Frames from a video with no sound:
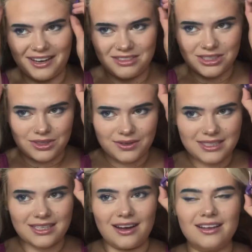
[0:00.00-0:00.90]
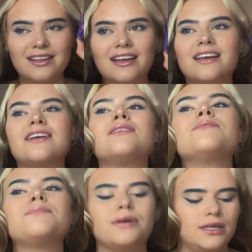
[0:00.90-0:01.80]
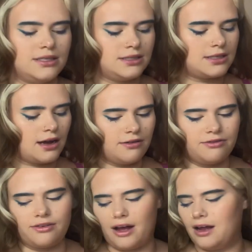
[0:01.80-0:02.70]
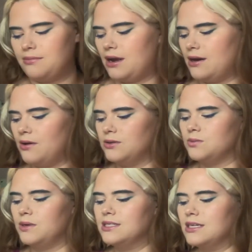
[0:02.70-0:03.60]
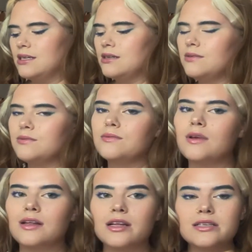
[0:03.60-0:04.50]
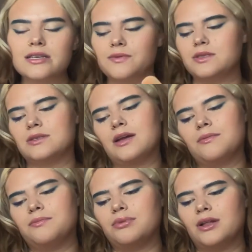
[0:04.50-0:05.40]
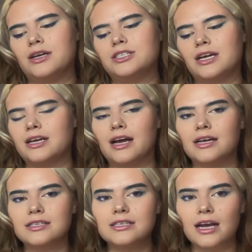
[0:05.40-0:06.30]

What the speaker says: I just always thought like putting stuff on my nose wasn't, unless it was like blush, I guess.